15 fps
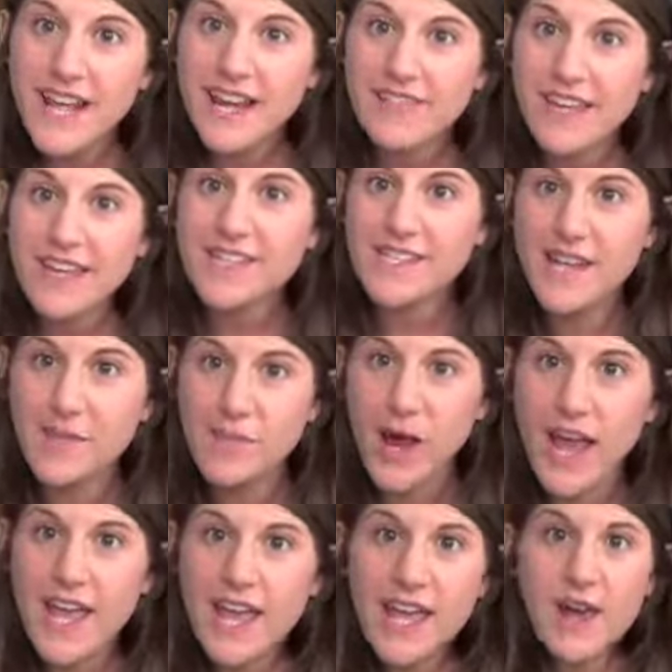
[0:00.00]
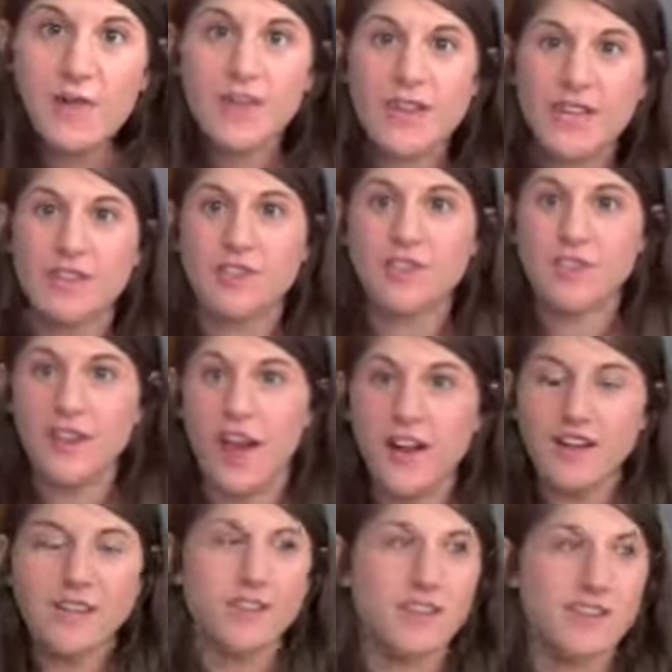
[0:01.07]
kind of like Subway, where like you
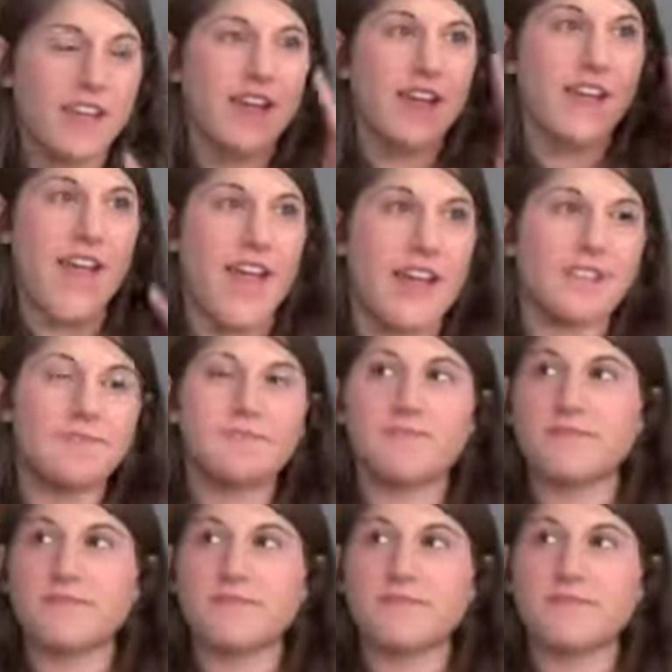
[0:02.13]
start, so you're like, okay,